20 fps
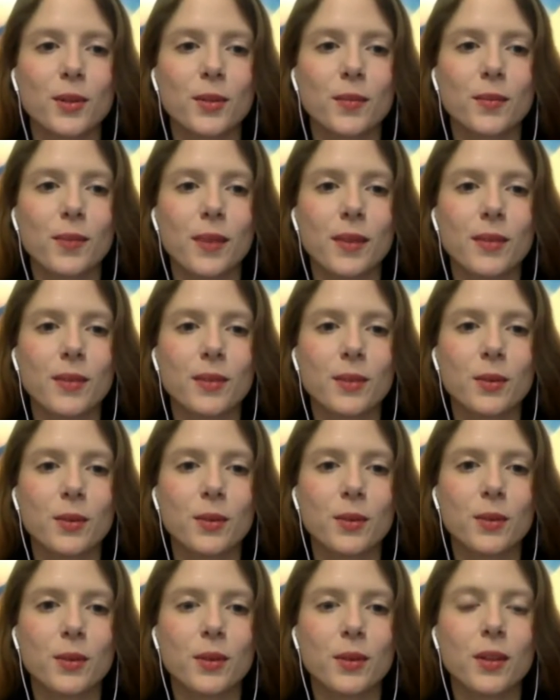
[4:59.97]
That's so
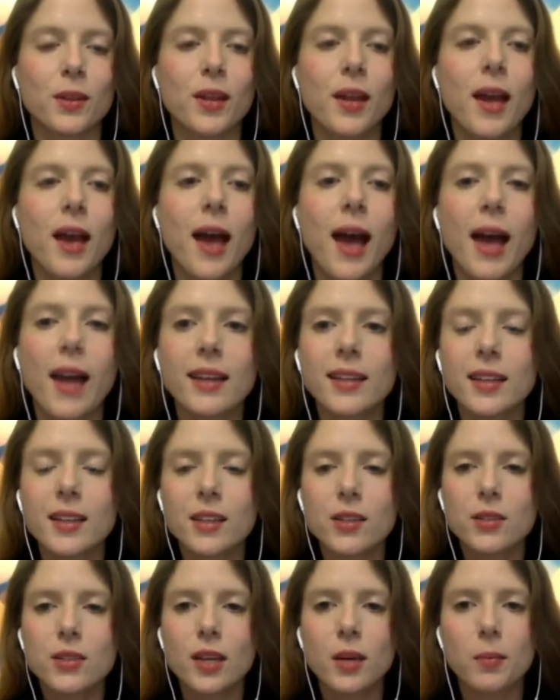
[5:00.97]
cool. And can you
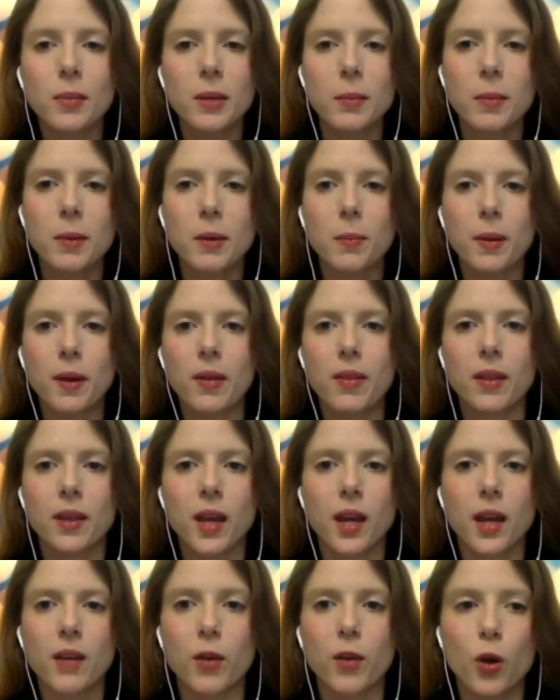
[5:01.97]
tell me a bit about the
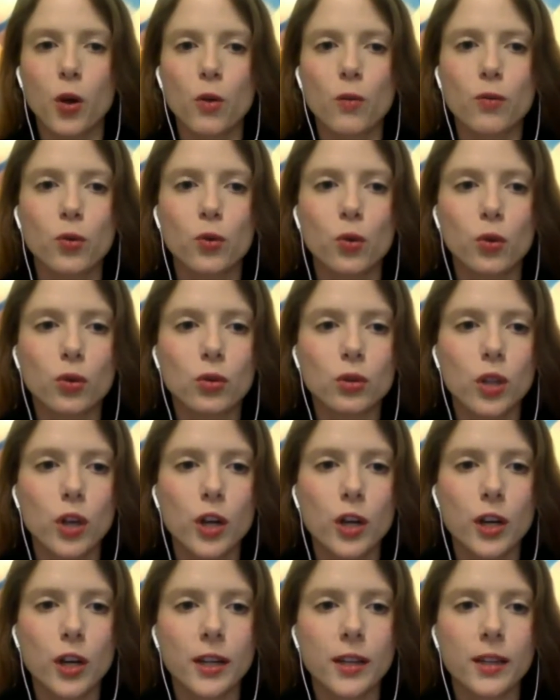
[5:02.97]
kind of overall learning